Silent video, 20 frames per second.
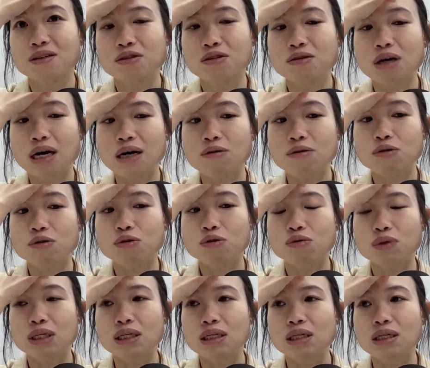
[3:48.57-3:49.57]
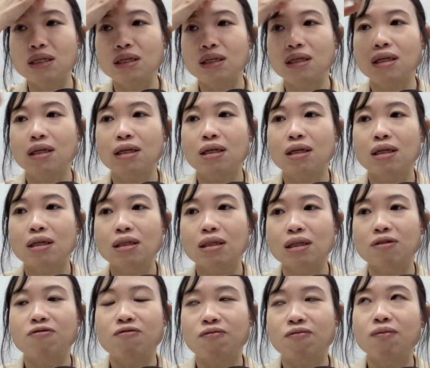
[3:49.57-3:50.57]
So how do we
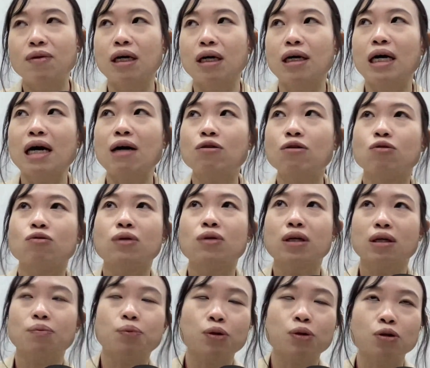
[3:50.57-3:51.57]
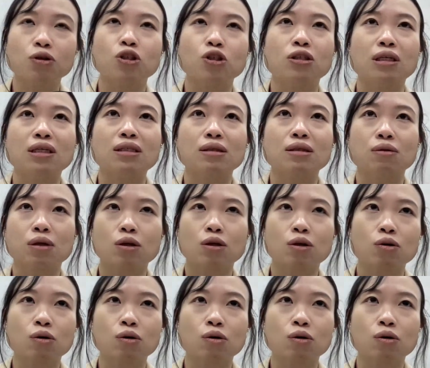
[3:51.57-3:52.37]
approach this